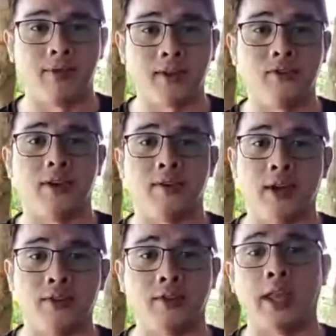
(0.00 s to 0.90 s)
this
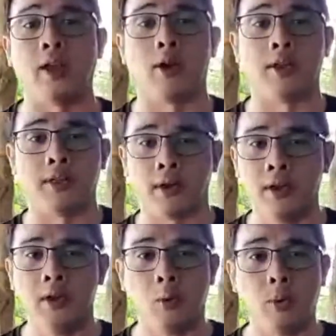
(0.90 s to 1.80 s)
generation take on the
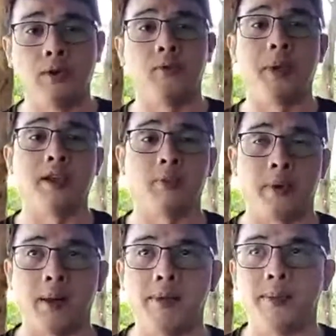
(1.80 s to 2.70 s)
world's biggest
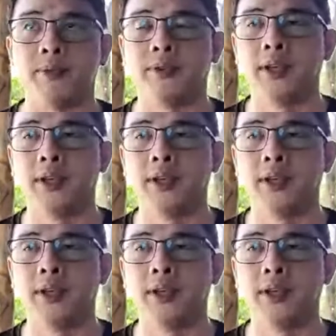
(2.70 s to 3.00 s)
problems.